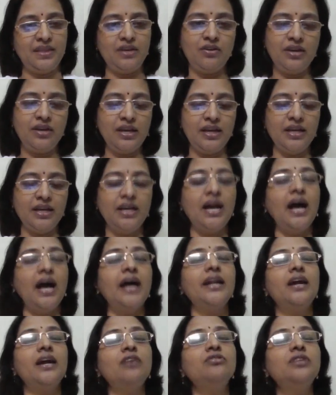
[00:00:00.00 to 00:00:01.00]
Okay,
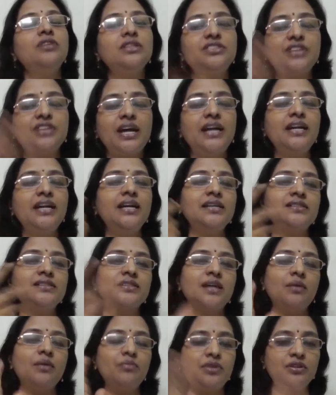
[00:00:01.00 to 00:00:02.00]
and now the child has
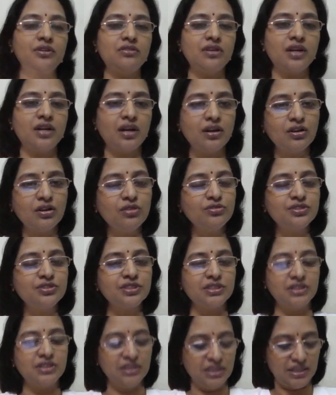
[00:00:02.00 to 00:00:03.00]
come into the
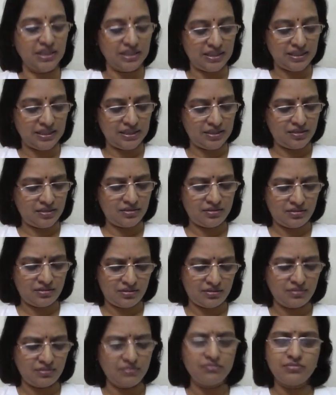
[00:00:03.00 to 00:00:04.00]
conclusion that
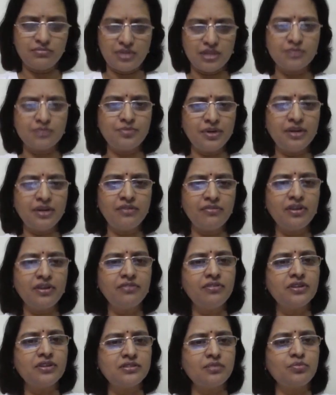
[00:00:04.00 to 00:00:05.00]
husband and
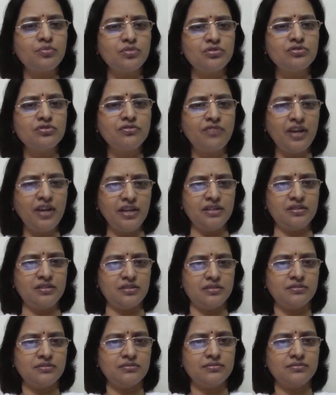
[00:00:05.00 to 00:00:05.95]
wife are supposed to fight.